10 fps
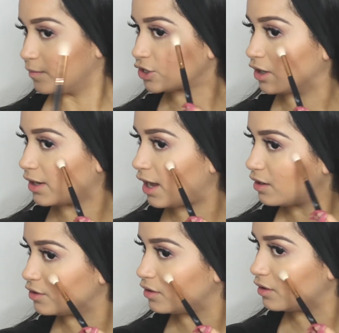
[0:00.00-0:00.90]
This is my
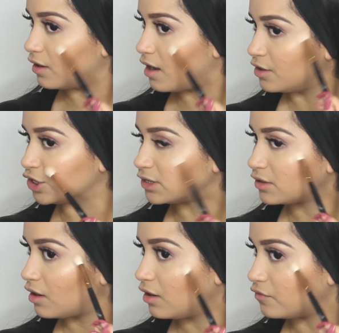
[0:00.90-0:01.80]
favorite part. Now,
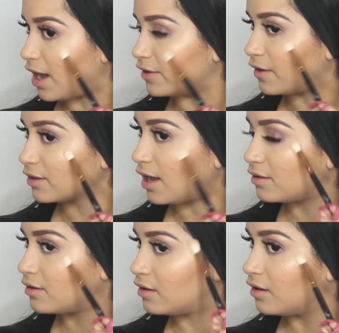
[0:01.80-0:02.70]
you guys
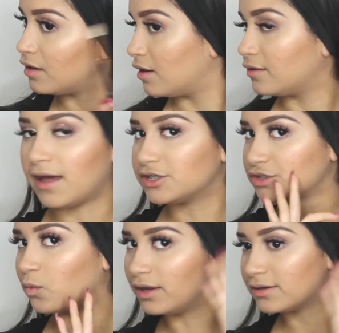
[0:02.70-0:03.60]
remember that I put
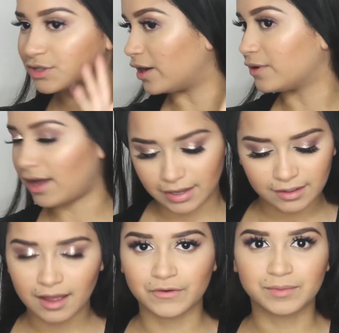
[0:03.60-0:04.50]
the organic
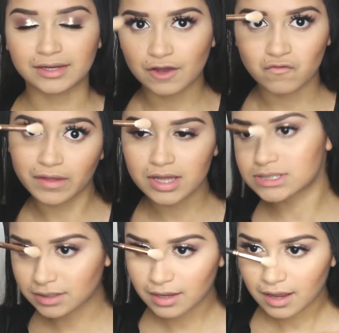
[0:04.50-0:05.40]

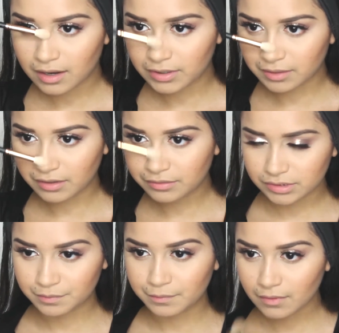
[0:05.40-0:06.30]
oil by
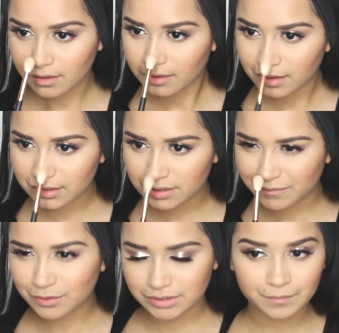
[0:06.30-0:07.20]
Physicians Formula.
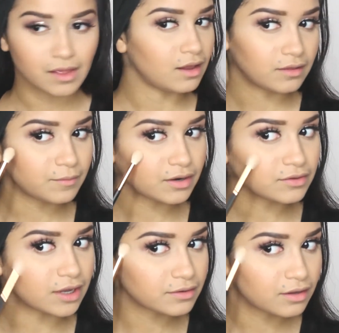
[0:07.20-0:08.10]
I don't need to
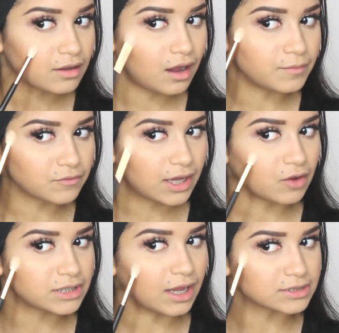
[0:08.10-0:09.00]
put in,
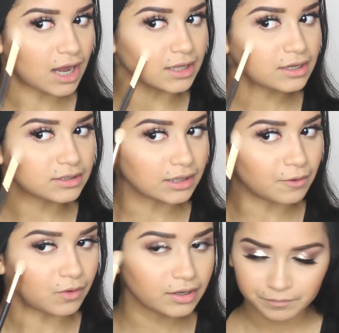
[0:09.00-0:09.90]
you know, a
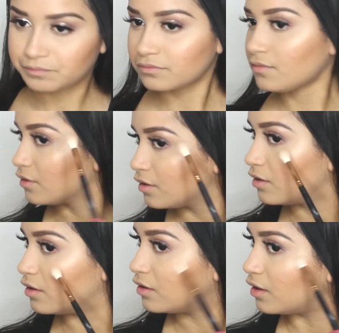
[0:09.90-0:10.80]
Strobe Cream
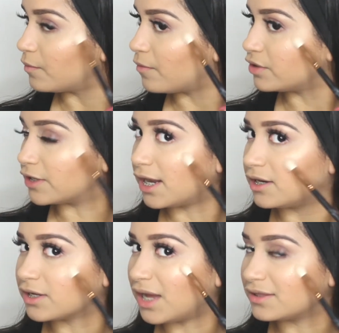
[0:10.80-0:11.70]
or, you know,
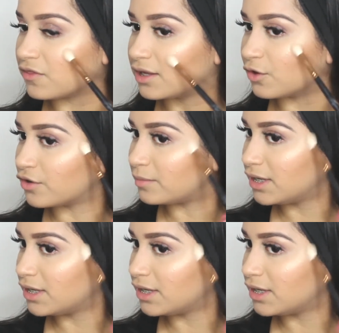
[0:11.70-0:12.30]
the